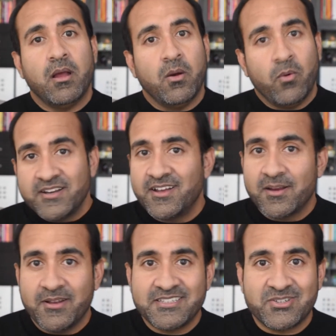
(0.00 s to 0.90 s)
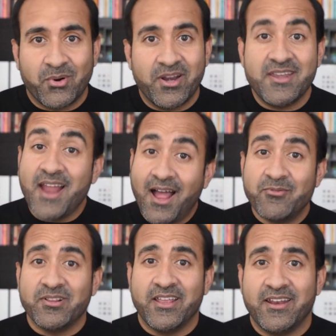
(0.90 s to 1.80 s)
I want to talk about a story
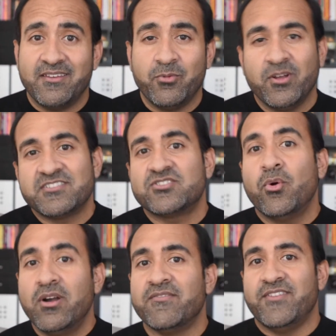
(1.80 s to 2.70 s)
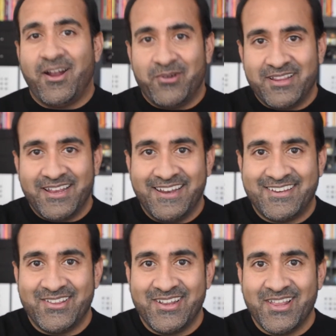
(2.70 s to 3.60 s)
not related, well, sort of not related
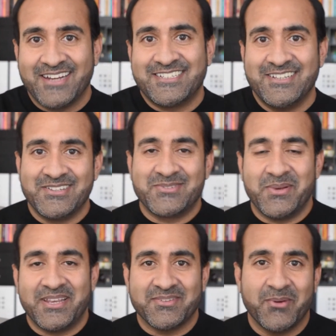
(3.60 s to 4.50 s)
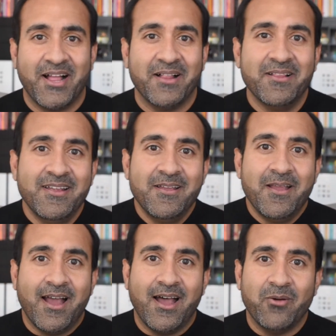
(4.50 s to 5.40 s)
to the election this week as well,
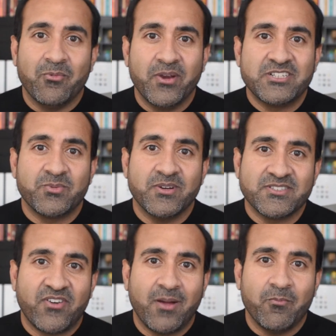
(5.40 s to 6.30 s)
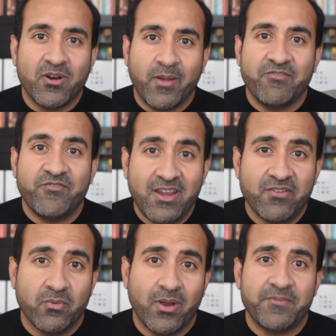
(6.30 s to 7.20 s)
which was from one of my
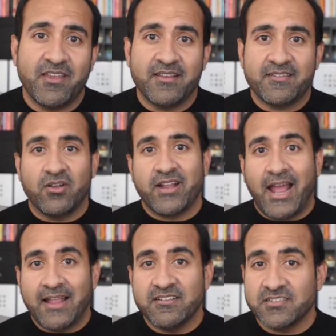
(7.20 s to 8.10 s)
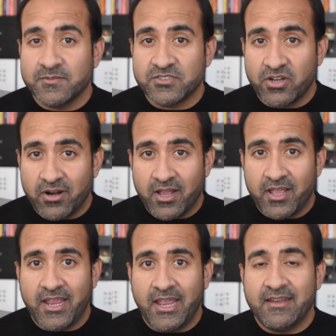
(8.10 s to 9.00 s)
favorite websites called Atlas Obscura,
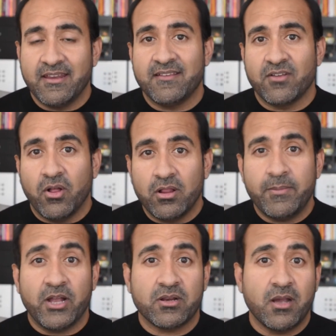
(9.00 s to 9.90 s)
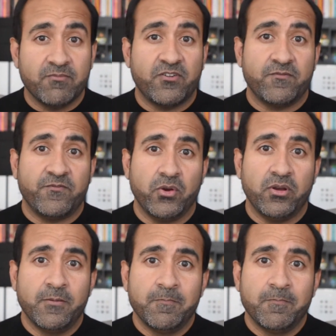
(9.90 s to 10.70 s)
and it's all about comfort food.